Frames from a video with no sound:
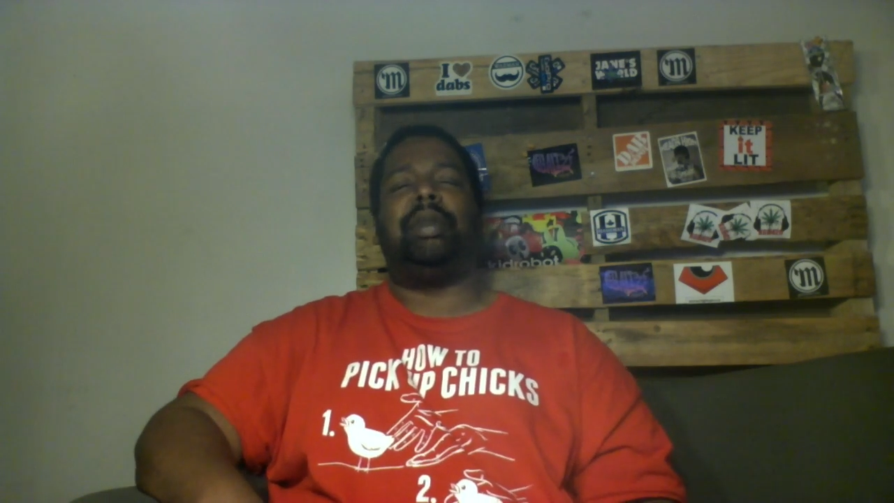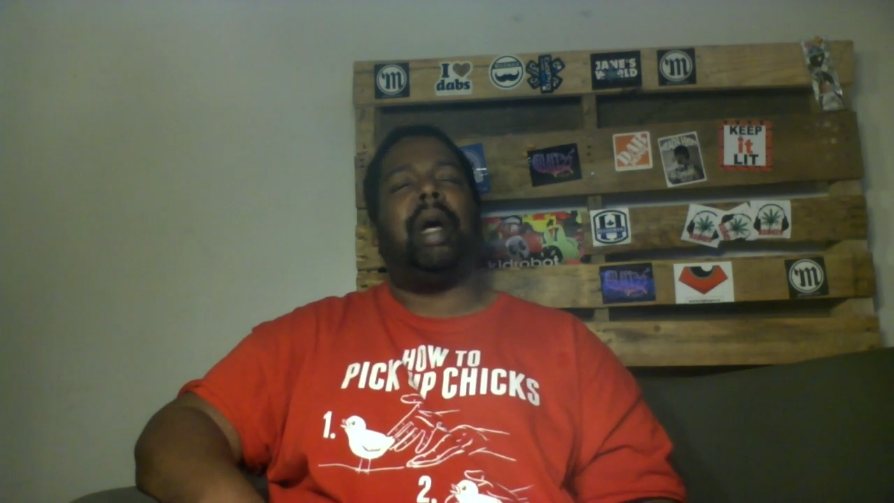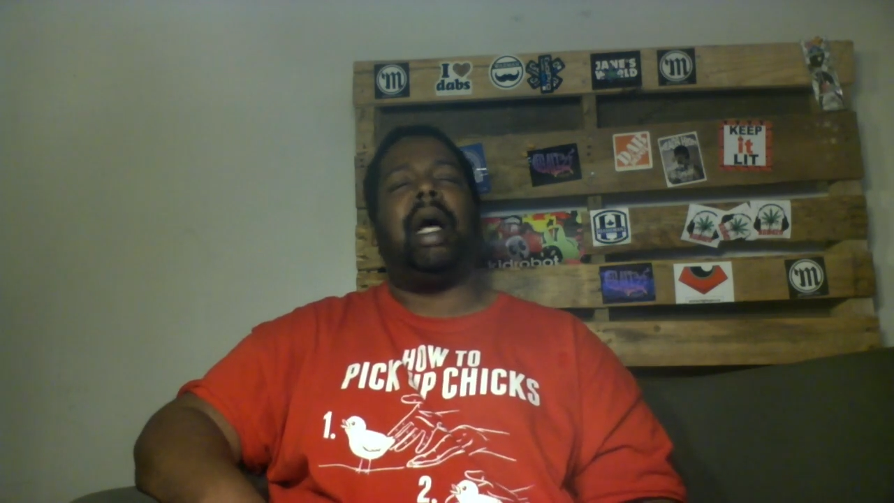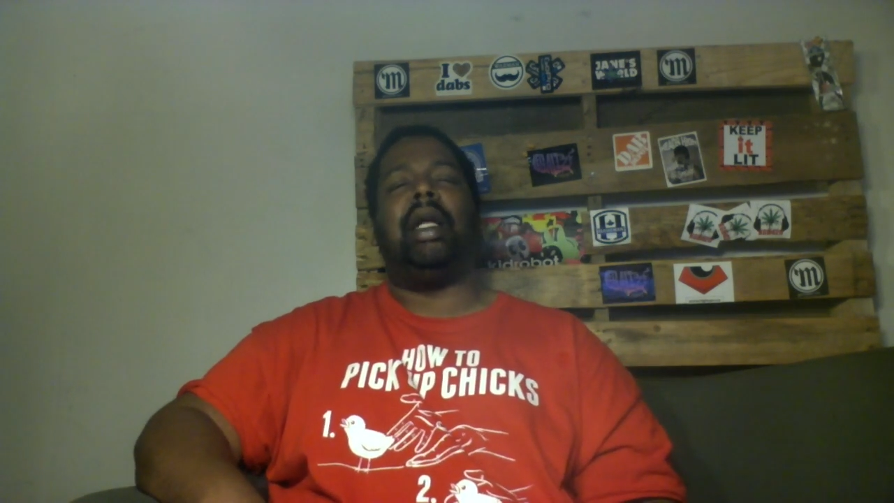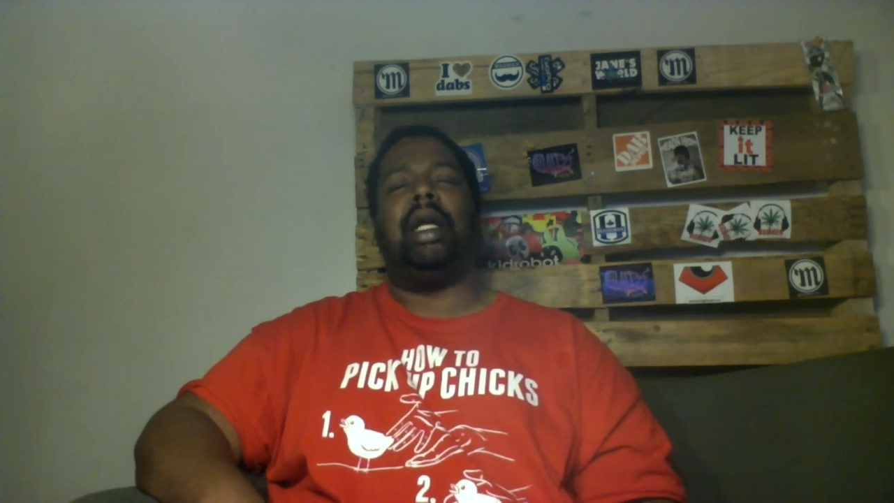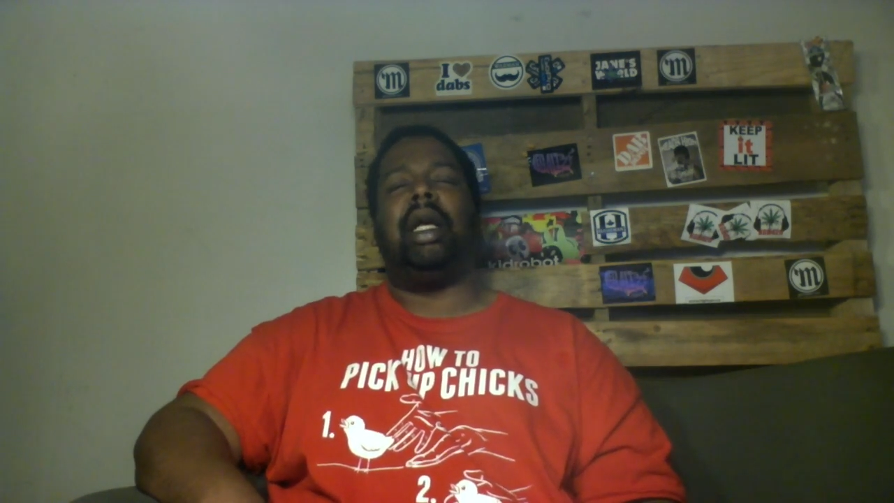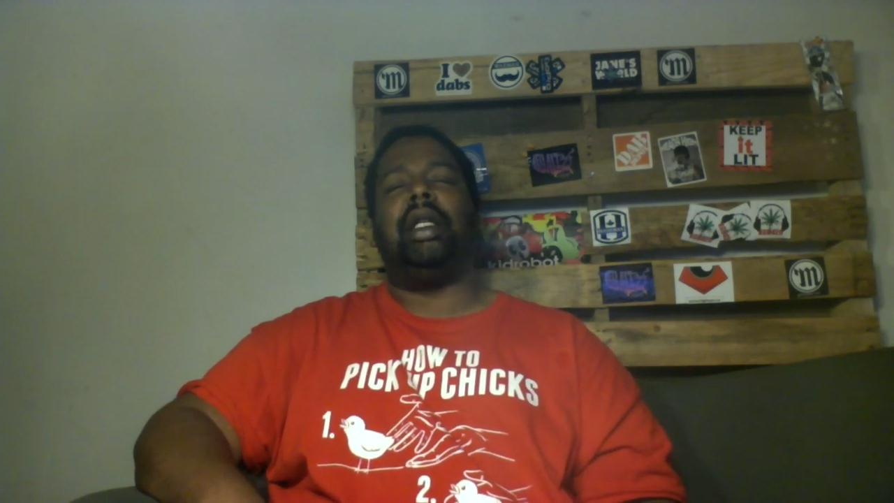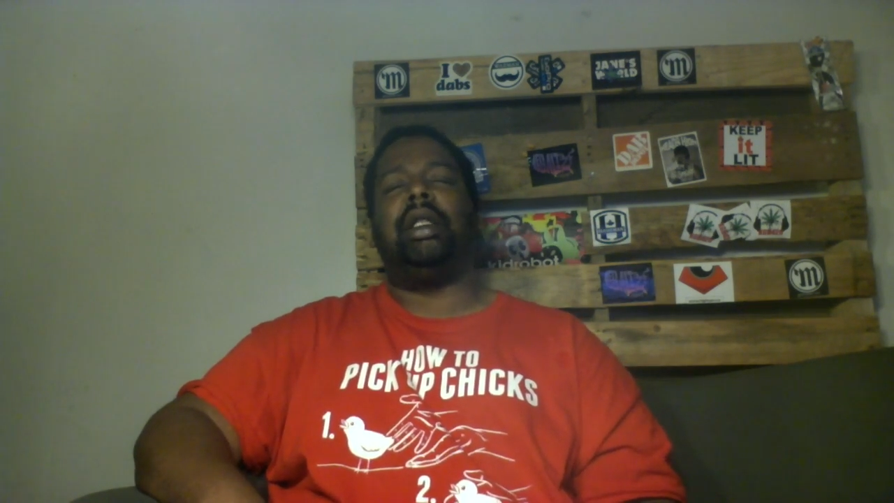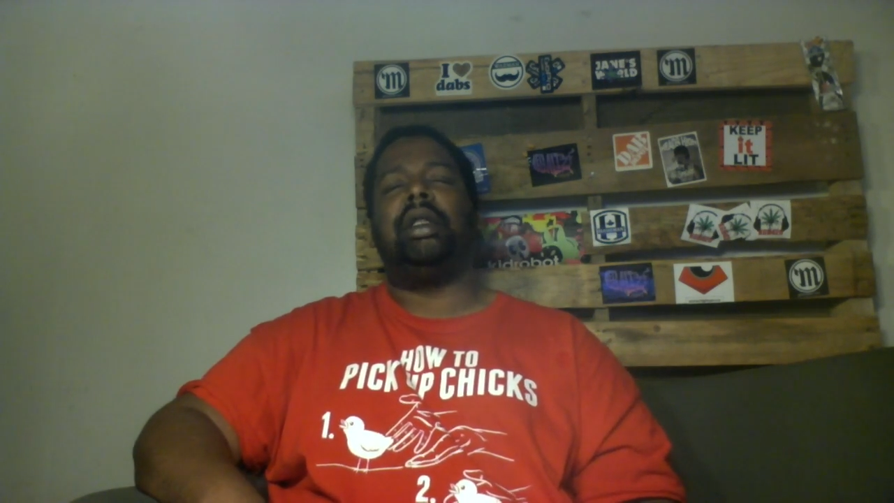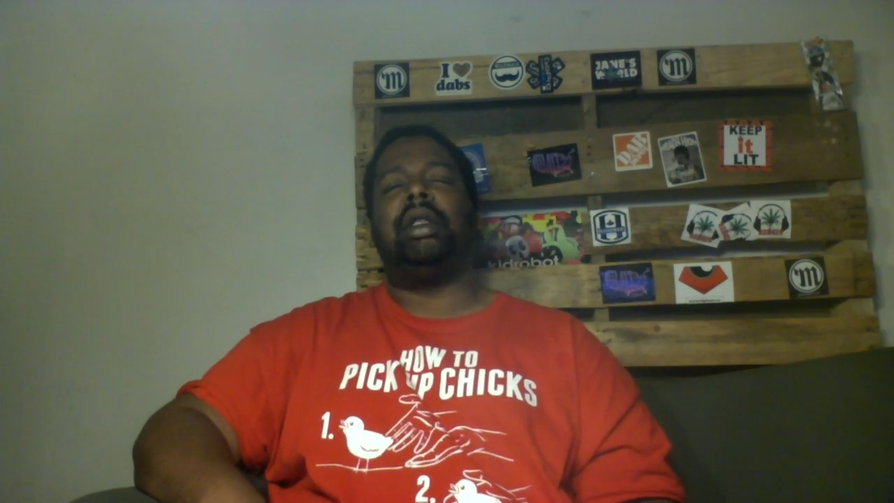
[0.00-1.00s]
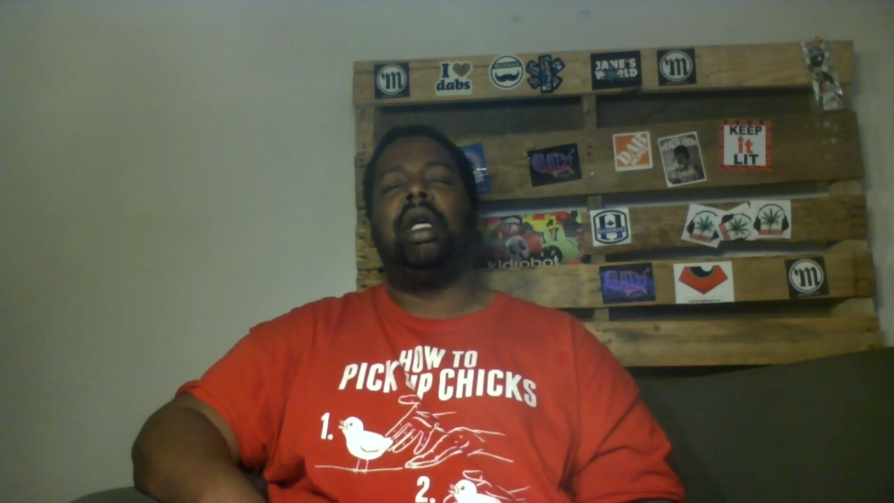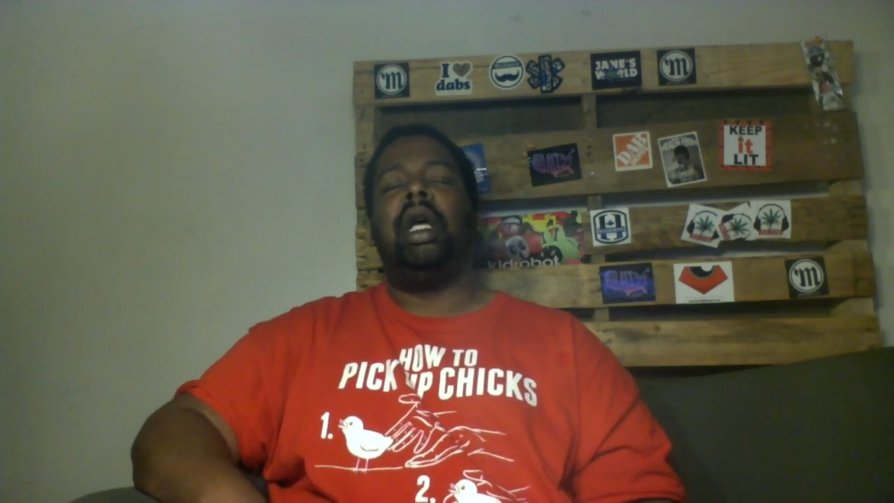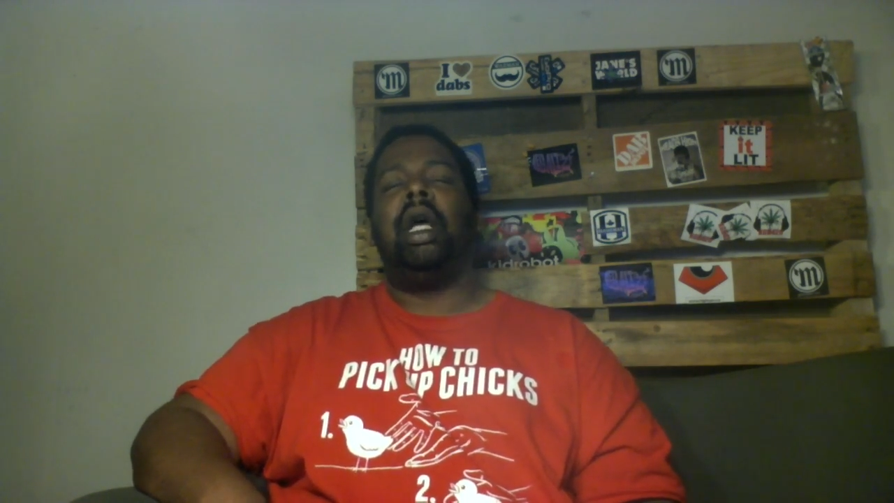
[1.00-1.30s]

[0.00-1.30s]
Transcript: mind, that is,